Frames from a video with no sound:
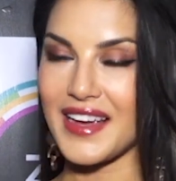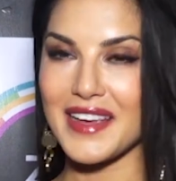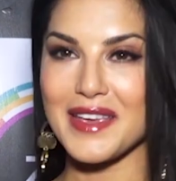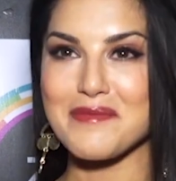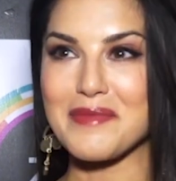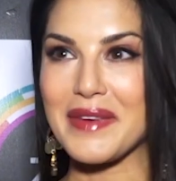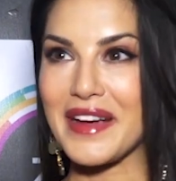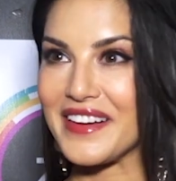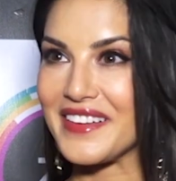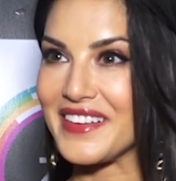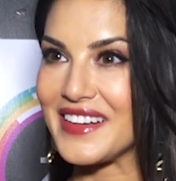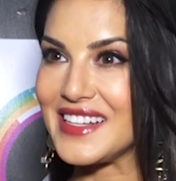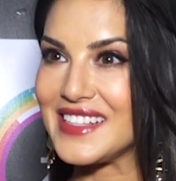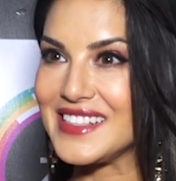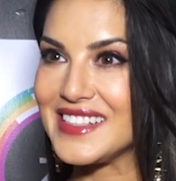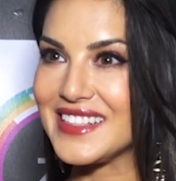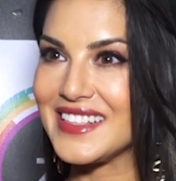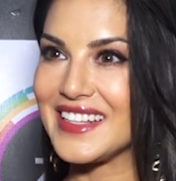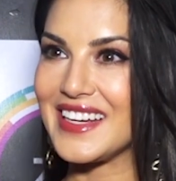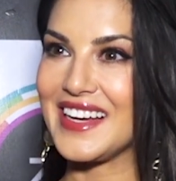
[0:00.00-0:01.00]
I get
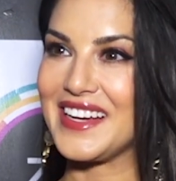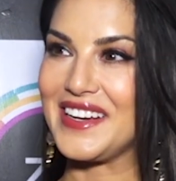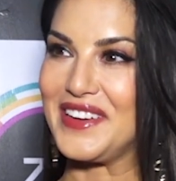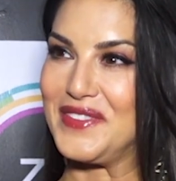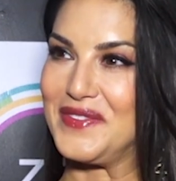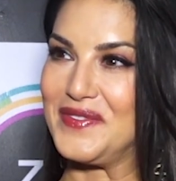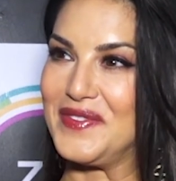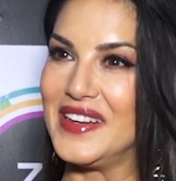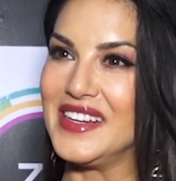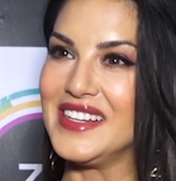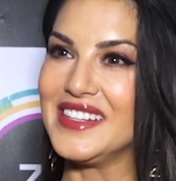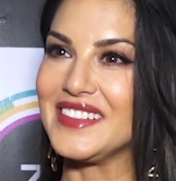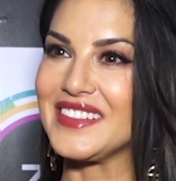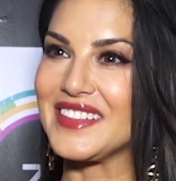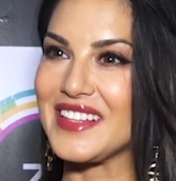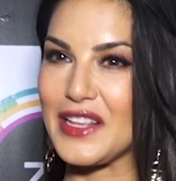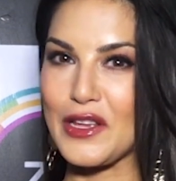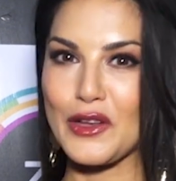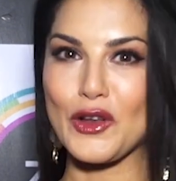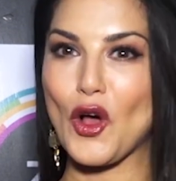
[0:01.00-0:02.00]
married.
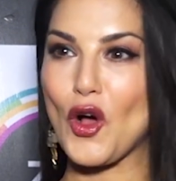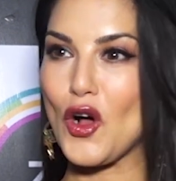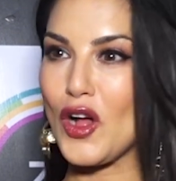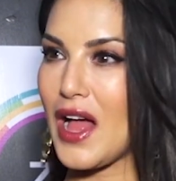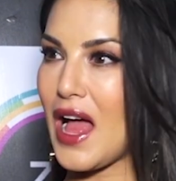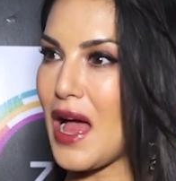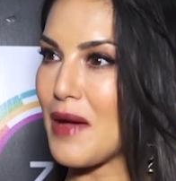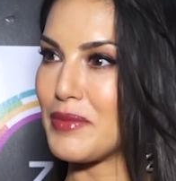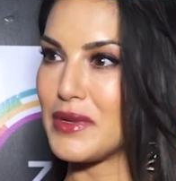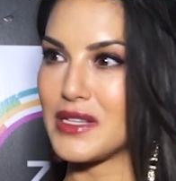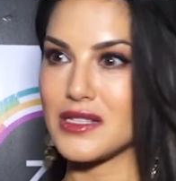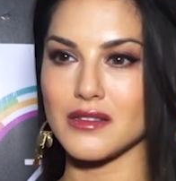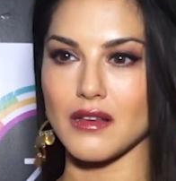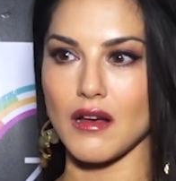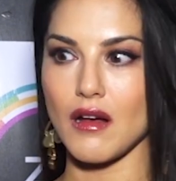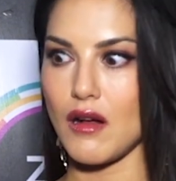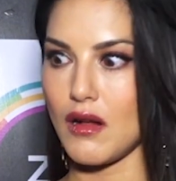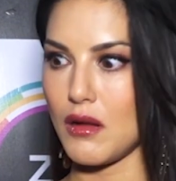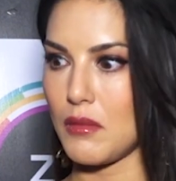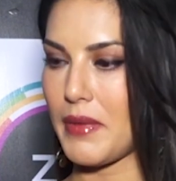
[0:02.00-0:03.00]
That all happens,
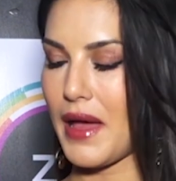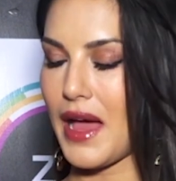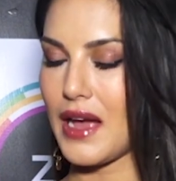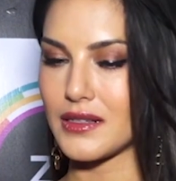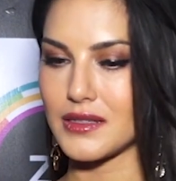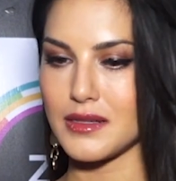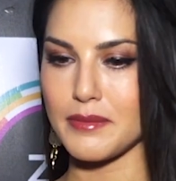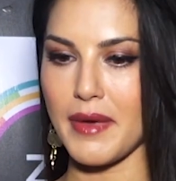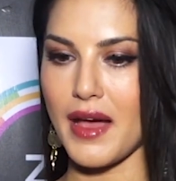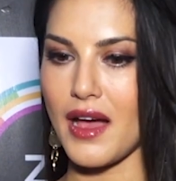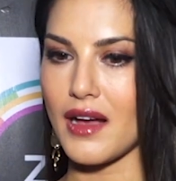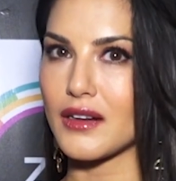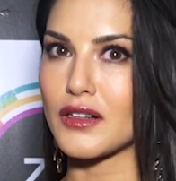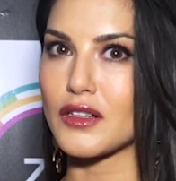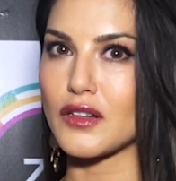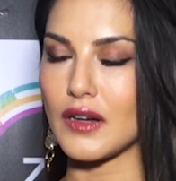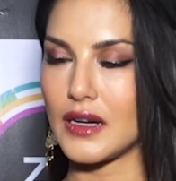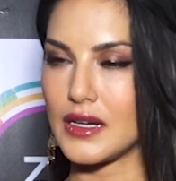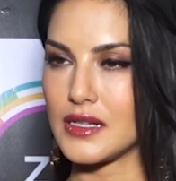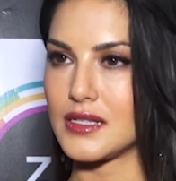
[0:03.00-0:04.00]
all back-to-back
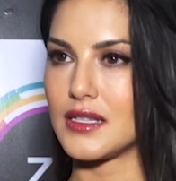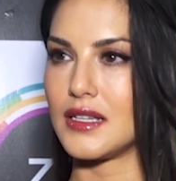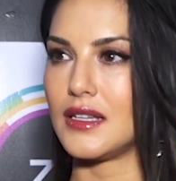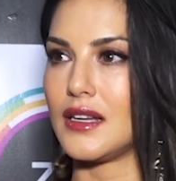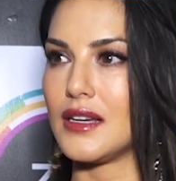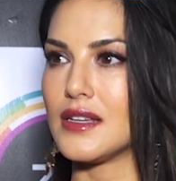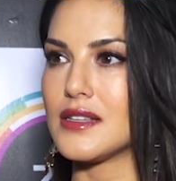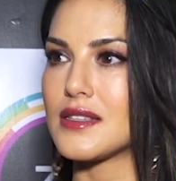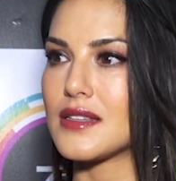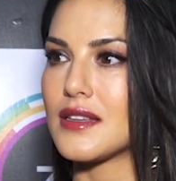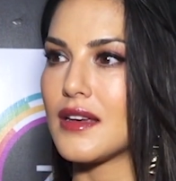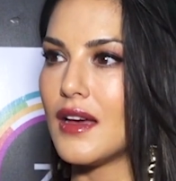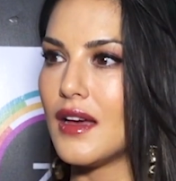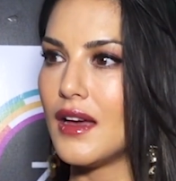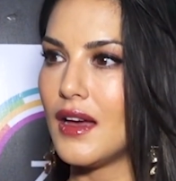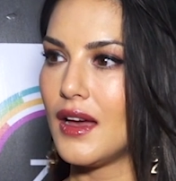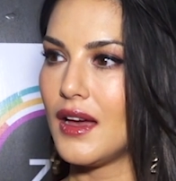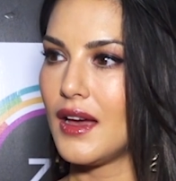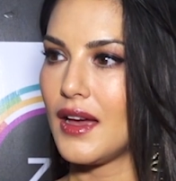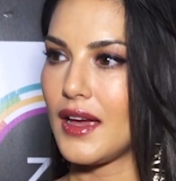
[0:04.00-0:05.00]
craziness,
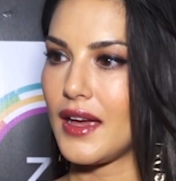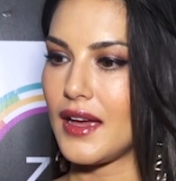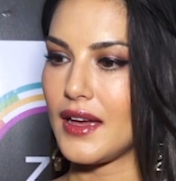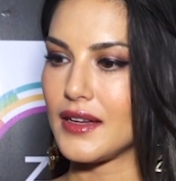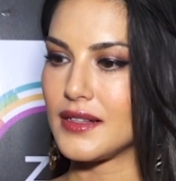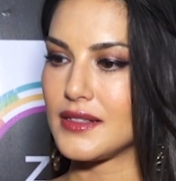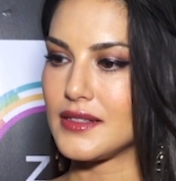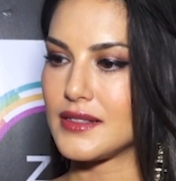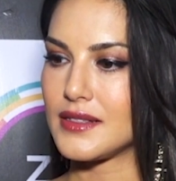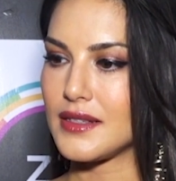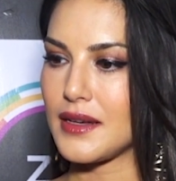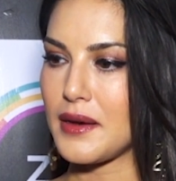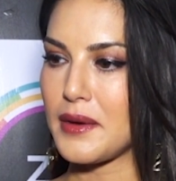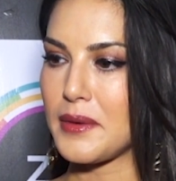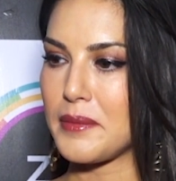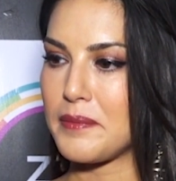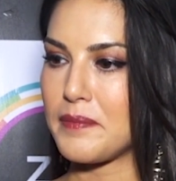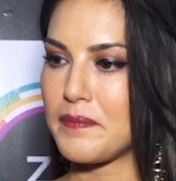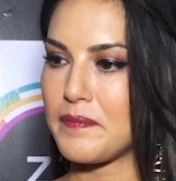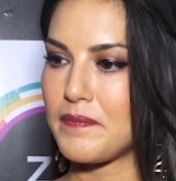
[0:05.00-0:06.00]
and
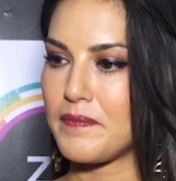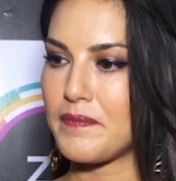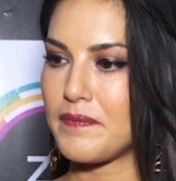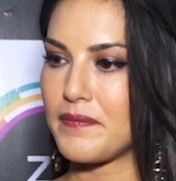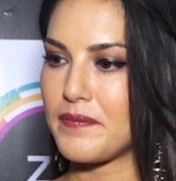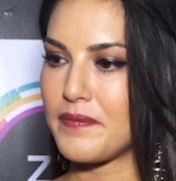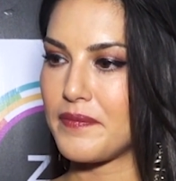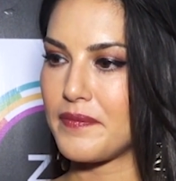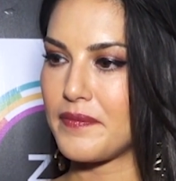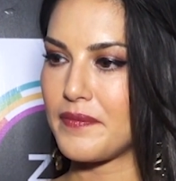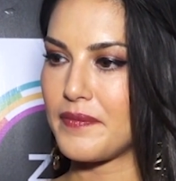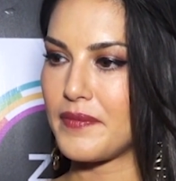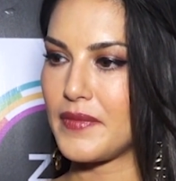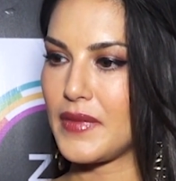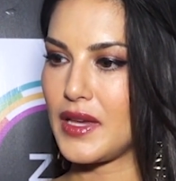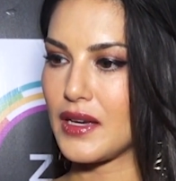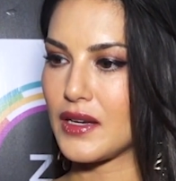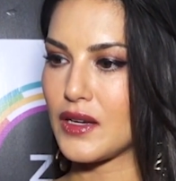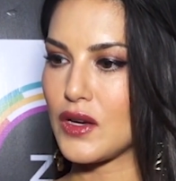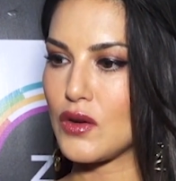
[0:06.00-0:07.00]

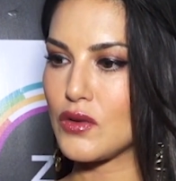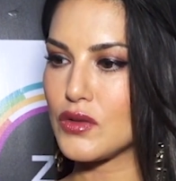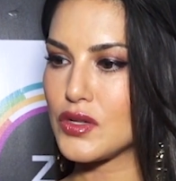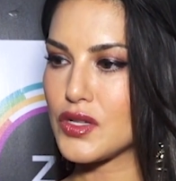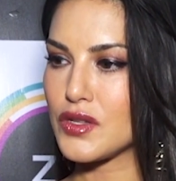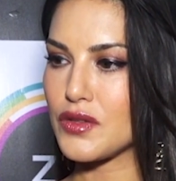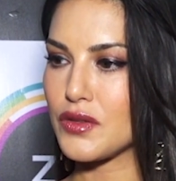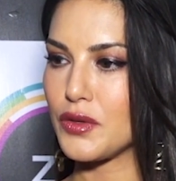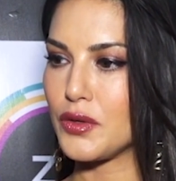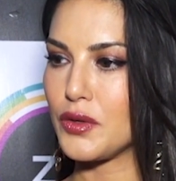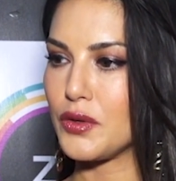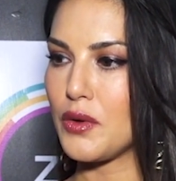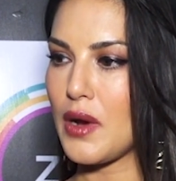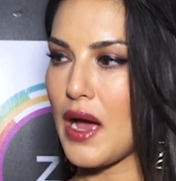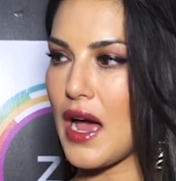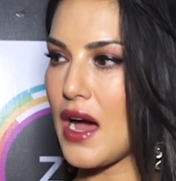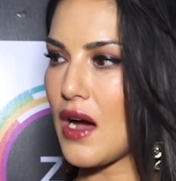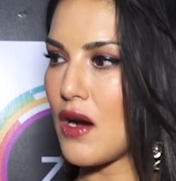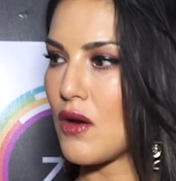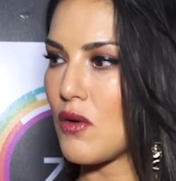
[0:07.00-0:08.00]
it goes through
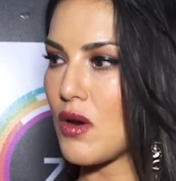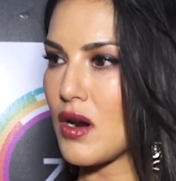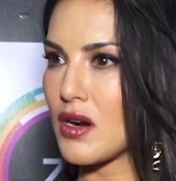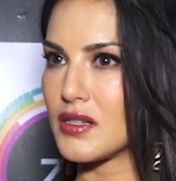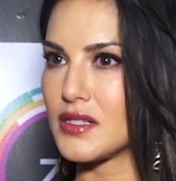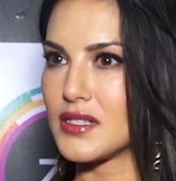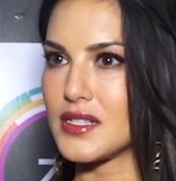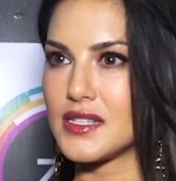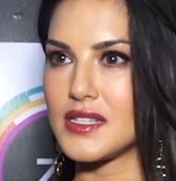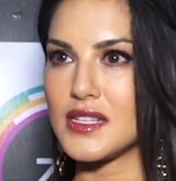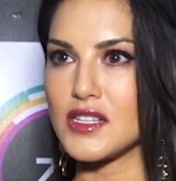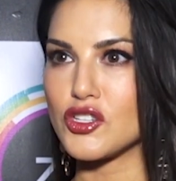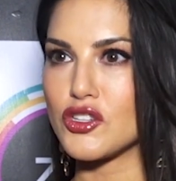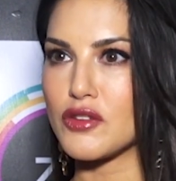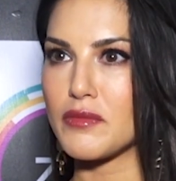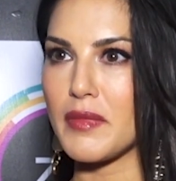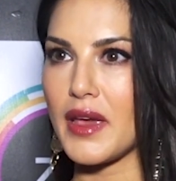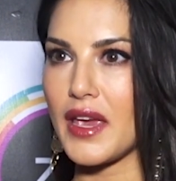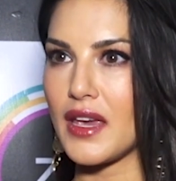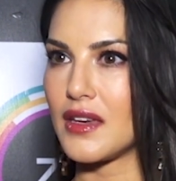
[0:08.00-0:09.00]
how our
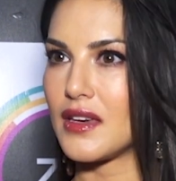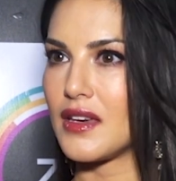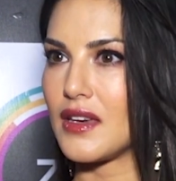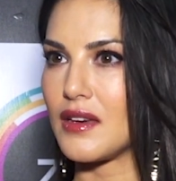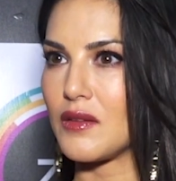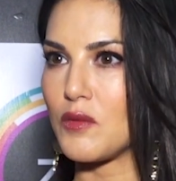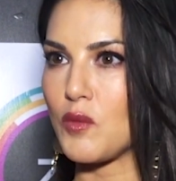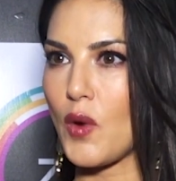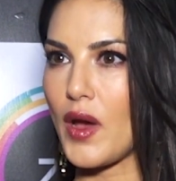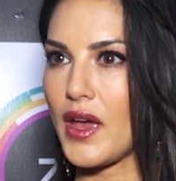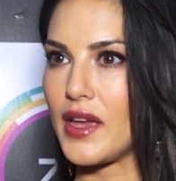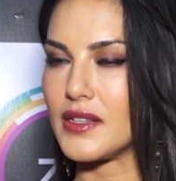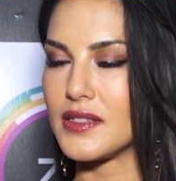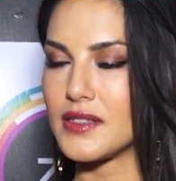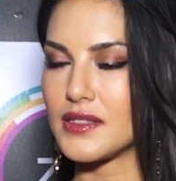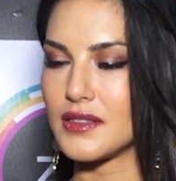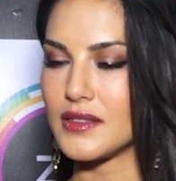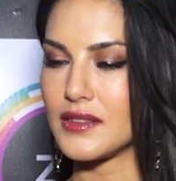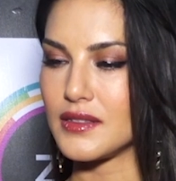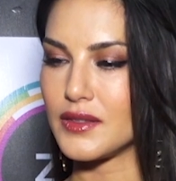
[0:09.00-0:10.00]
decision making
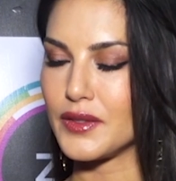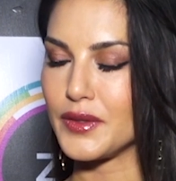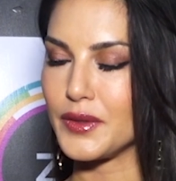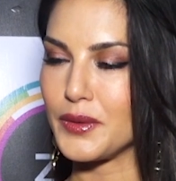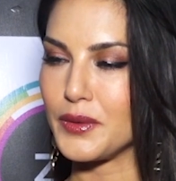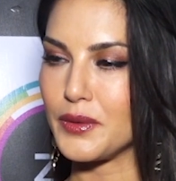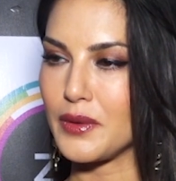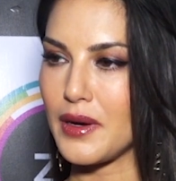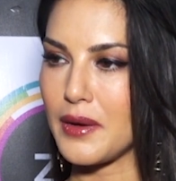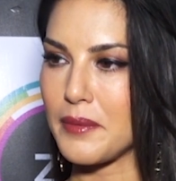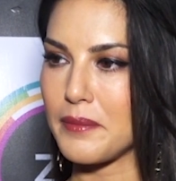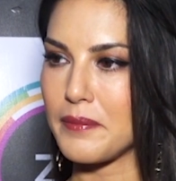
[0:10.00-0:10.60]
went into